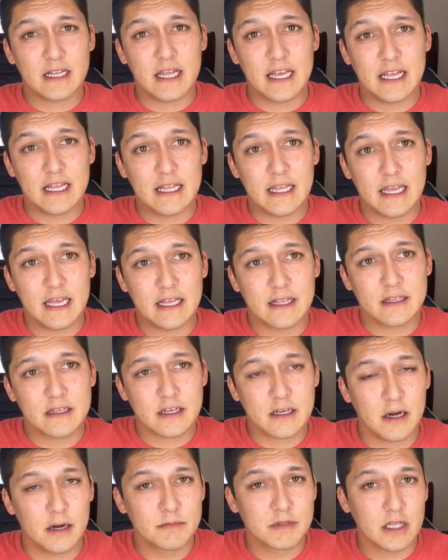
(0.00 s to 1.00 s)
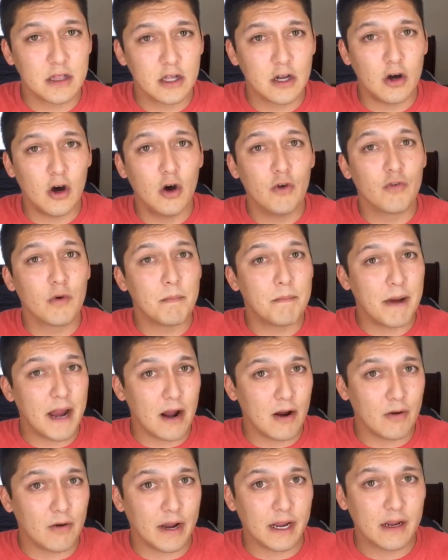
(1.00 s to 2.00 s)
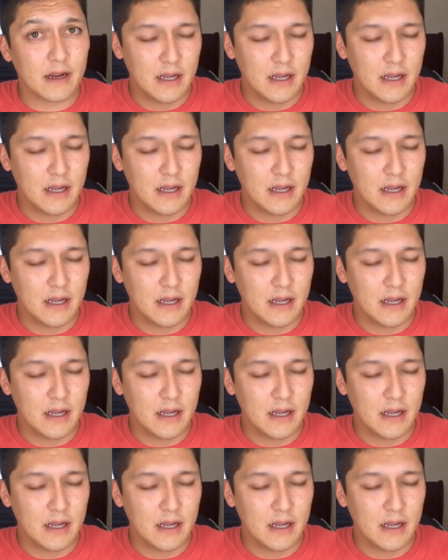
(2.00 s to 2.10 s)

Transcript: It comes a little overbearing.